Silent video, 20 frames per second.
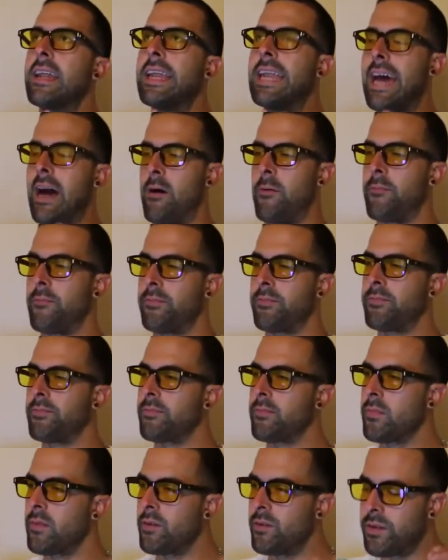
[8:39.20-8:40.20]
Now,
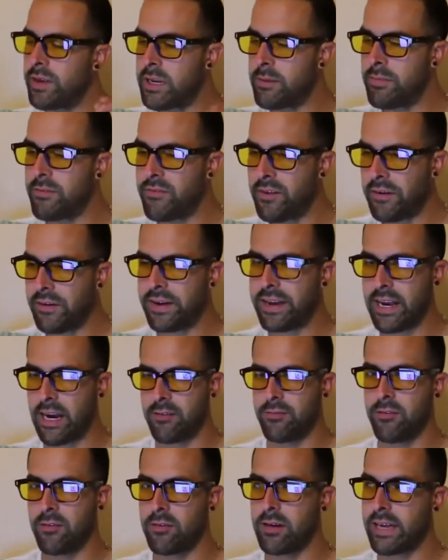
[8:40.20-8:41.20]
you need to be very
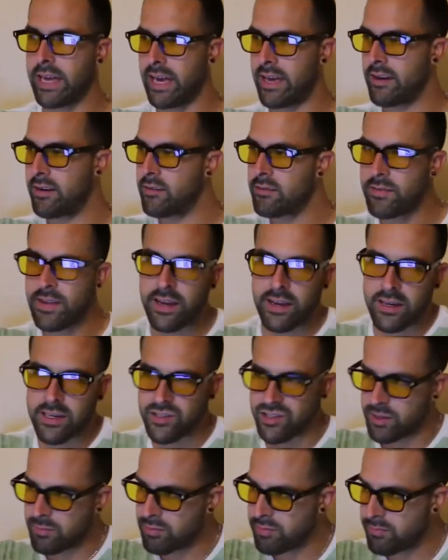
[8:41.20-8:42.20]
careful, again,
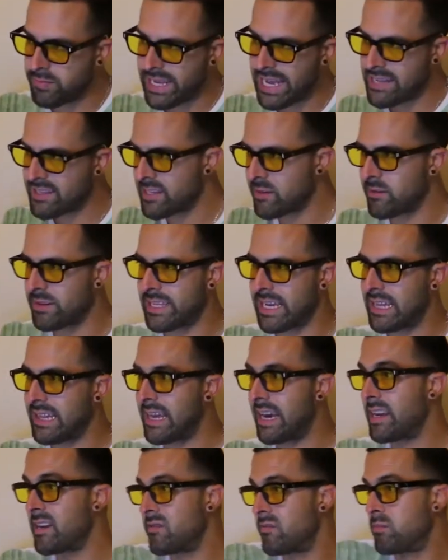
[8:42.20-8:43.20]
because you're dancing with that
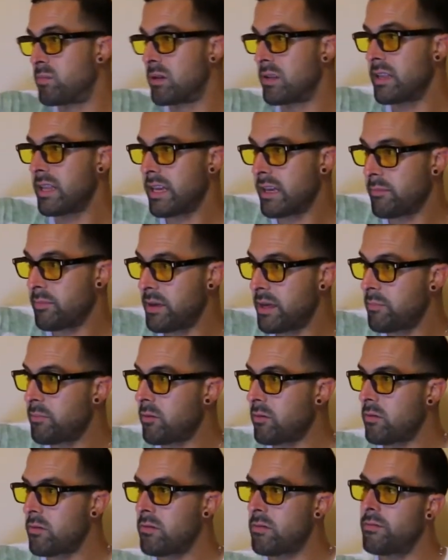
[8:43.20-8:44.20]
line of bullying
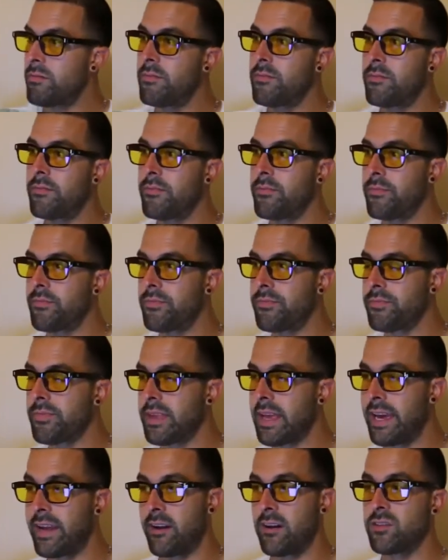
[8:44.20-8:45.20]
people
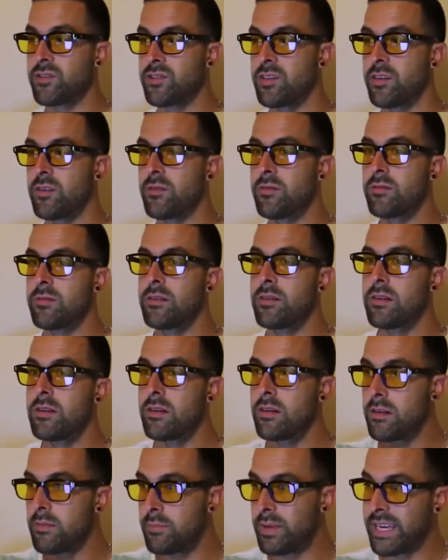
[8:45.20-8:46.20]
and also
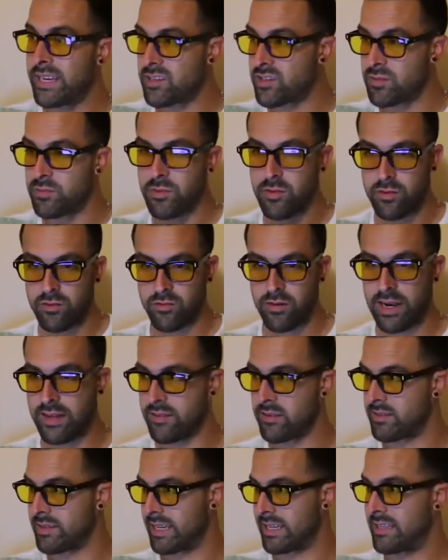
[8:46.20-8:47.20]
being smooth,
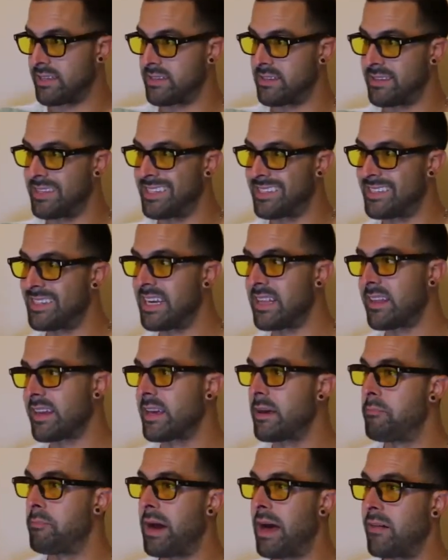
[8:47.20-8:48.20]
right? There's like this
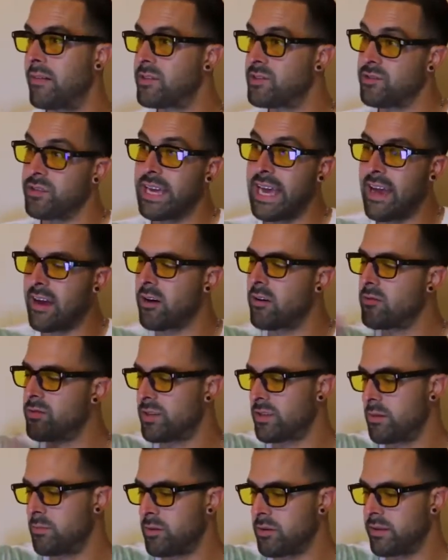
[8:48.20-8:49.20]
delicate balance. You can't go
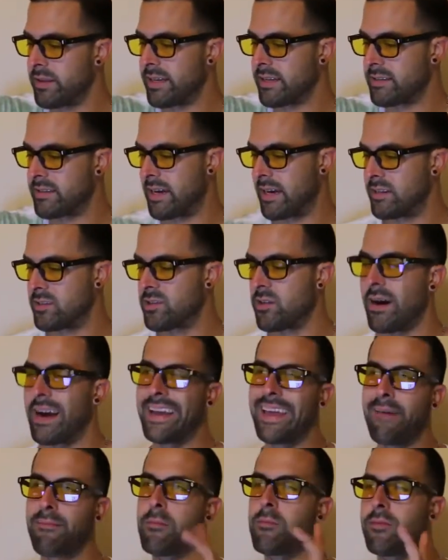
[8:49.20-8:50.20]
to the bullying side. So I
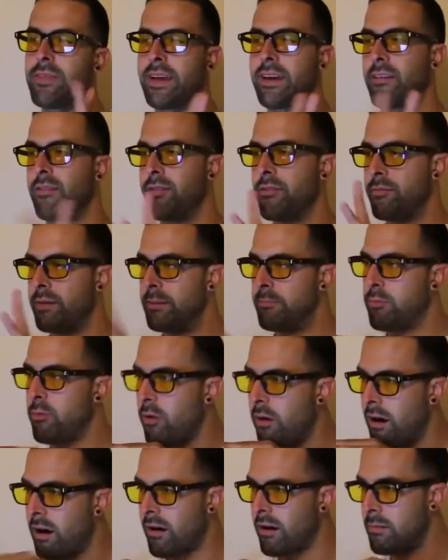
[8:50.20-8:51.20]
came up with like a
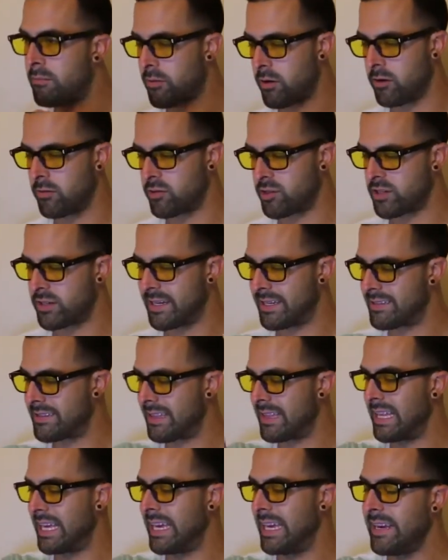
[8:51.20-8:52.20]
3-prong approach. It's
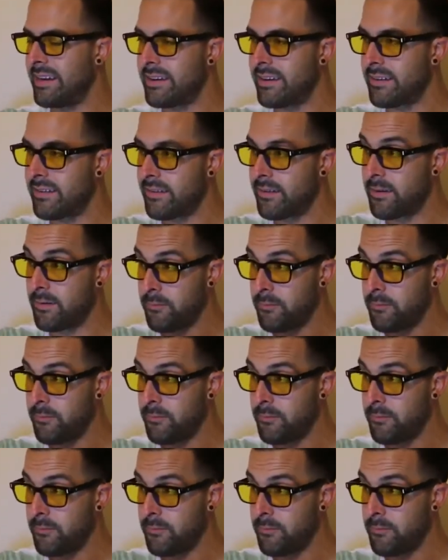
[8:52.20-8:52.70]
lead.